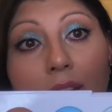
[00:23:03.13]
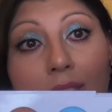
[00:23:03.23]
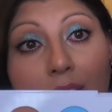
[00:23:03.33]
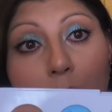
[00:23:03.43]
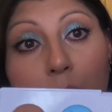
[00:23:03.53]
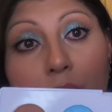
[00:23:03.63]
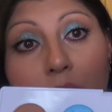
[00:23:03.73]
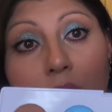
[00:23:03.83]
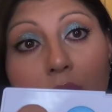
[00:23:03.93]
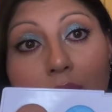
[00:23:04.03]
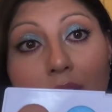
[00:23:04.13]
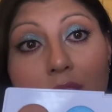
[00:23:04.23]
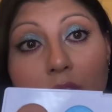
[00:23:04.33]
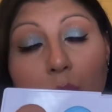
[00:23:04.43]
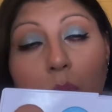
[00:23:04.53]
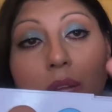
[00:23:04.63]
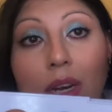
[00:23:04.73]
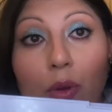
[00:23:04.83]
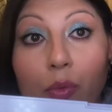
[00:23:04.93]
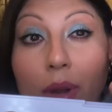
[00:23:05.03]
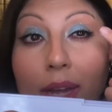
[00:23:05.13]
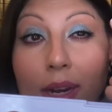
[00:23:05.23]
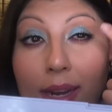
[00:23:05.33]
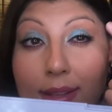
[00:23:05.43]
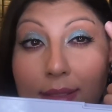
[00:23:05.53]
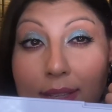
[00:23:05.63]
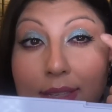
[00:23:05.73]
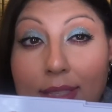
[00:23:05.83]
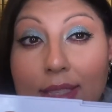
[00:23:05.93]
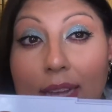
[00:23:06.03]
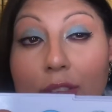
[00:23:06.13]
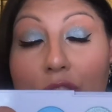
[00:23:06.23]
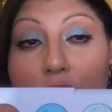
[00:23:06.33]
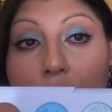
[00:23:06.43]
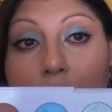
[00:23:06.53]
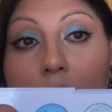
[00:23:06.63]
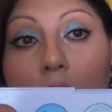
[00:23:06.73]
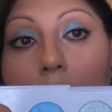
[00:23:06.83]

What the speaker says: Then I put this one right in the center.